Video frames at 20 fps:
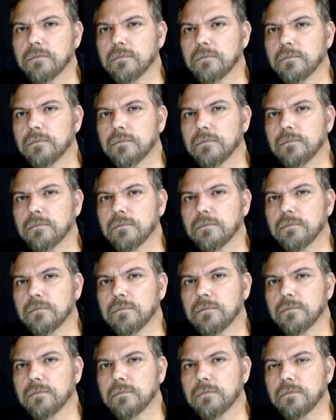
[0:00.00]

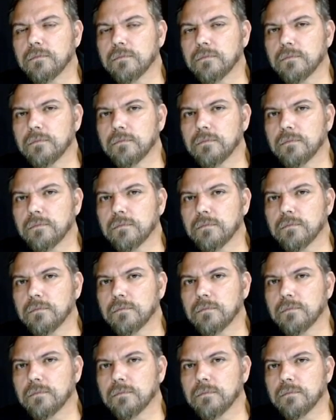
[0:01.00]

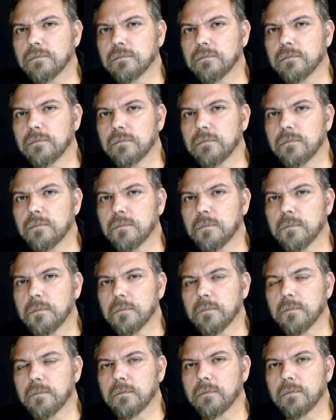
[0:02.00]

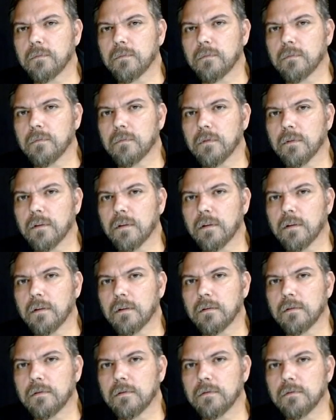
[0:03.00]

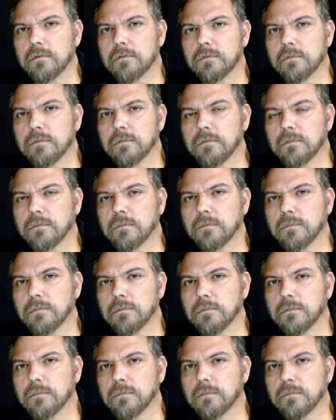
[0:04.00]

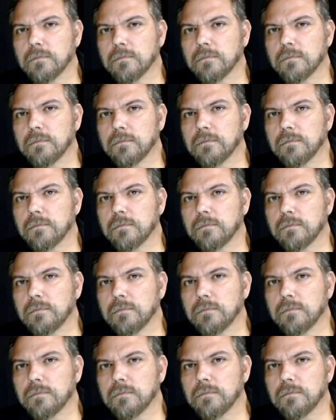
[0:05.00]

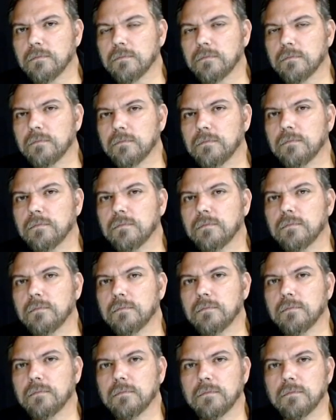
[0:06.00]
This person isn't speaking.